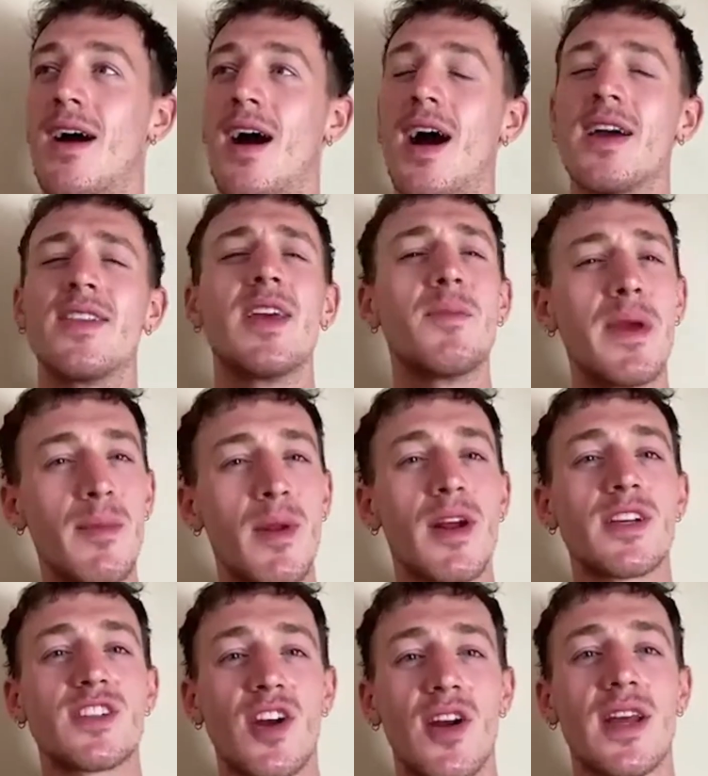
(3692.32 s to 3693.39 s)
I think people
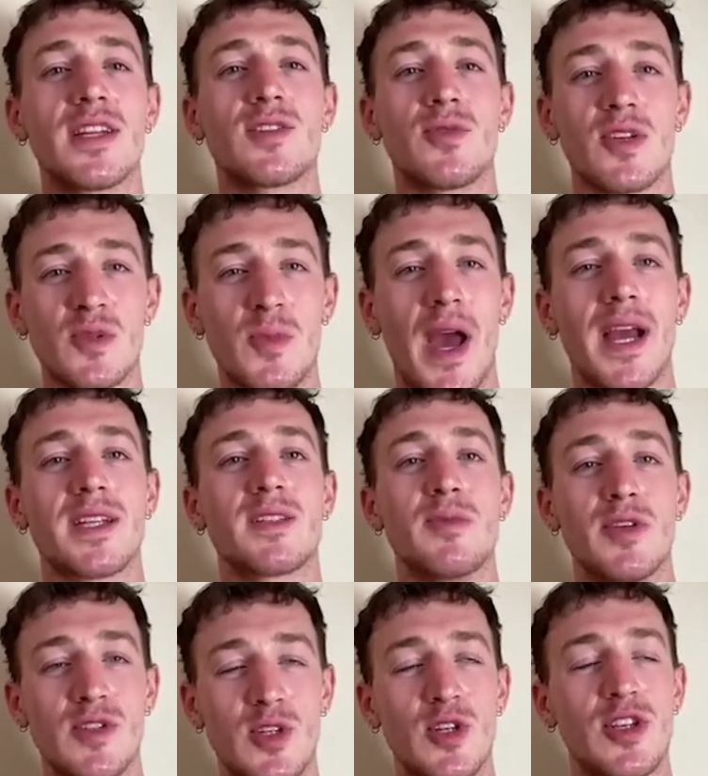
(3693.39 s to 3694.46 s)
are starting to respect
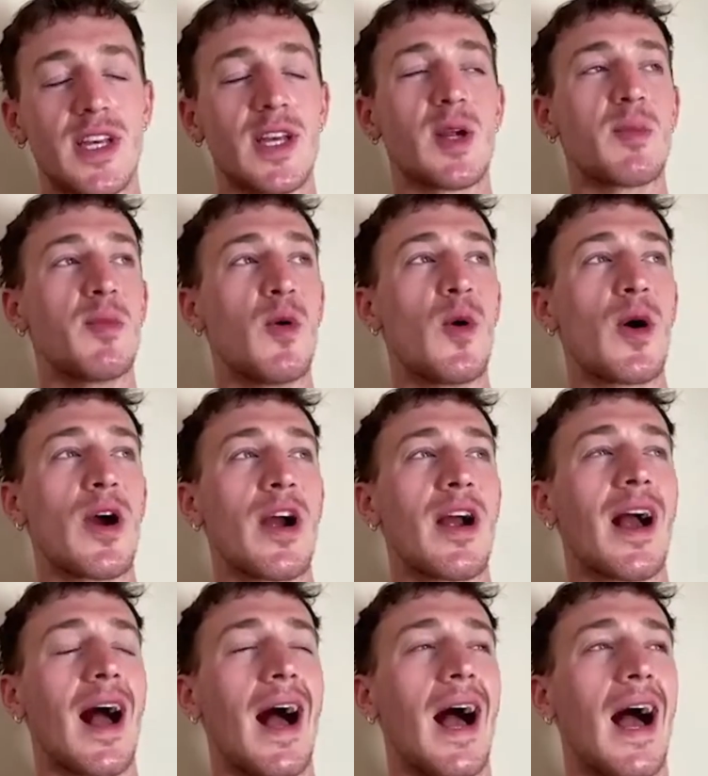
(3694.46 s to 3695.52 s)
musical theatre
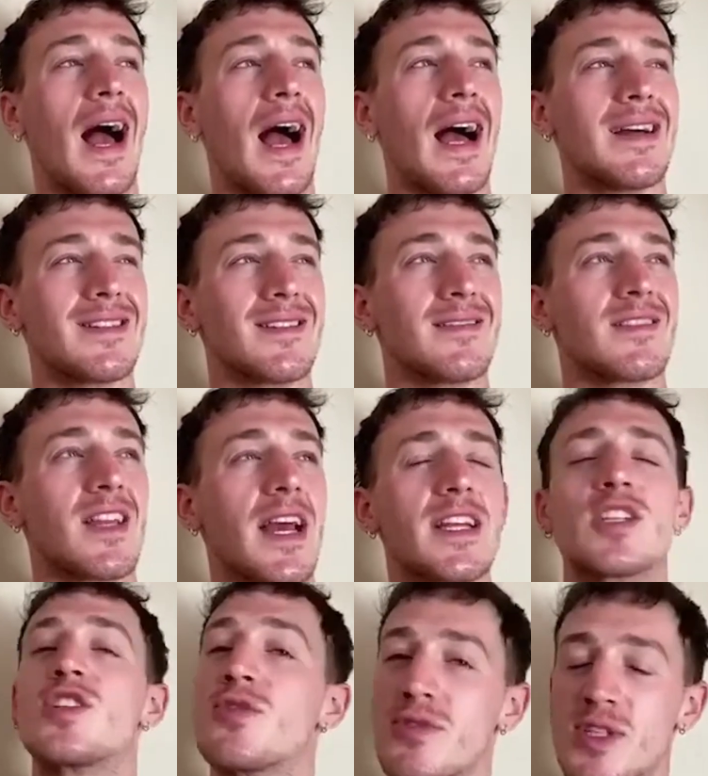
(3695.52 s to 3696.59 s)
more and
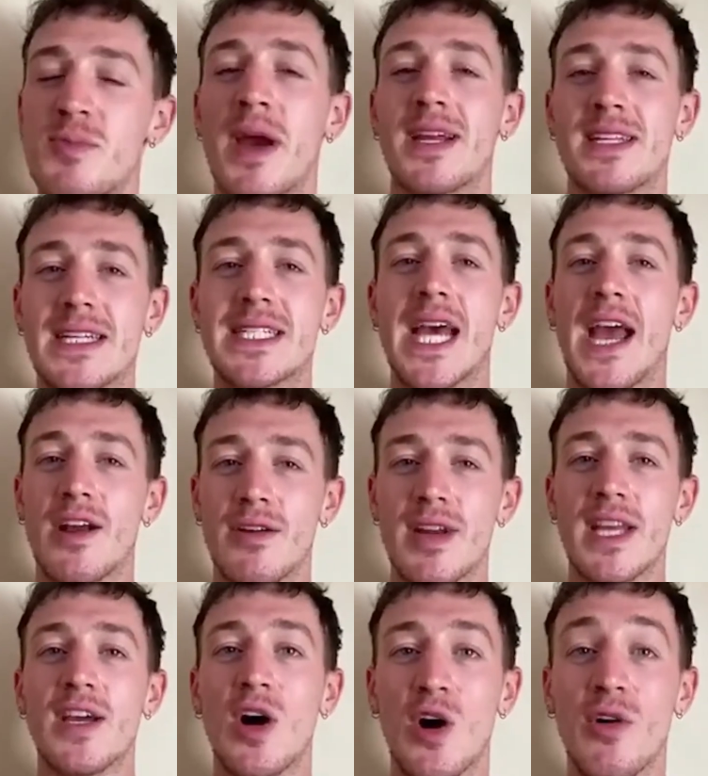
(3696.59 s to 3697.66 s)
to respect the
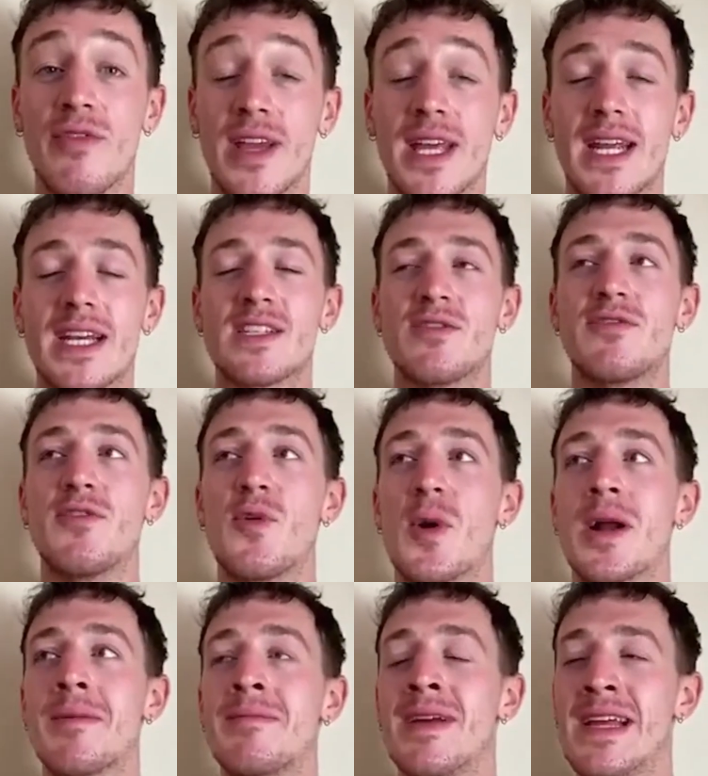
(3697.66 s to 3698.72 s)
integrity of it as a
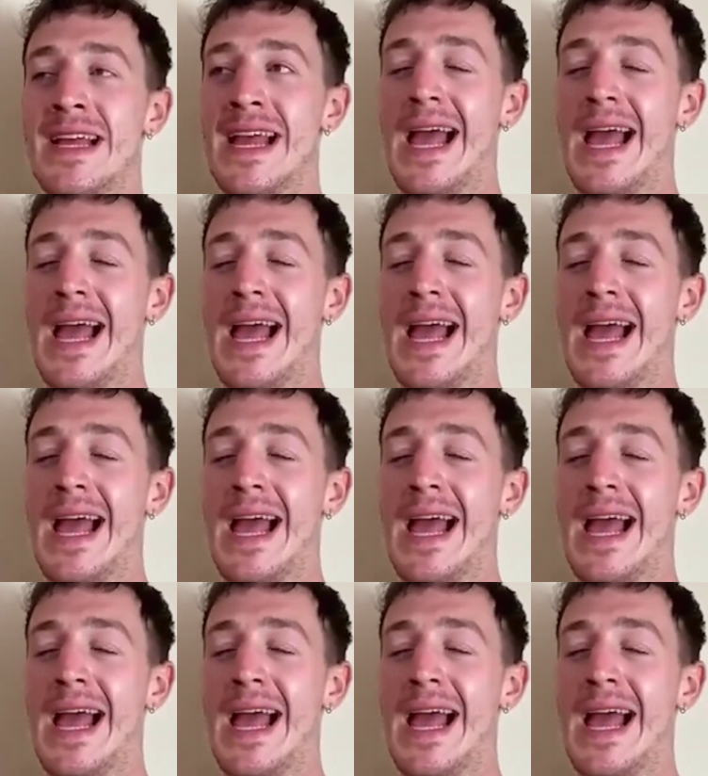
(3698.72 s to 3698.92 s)
form.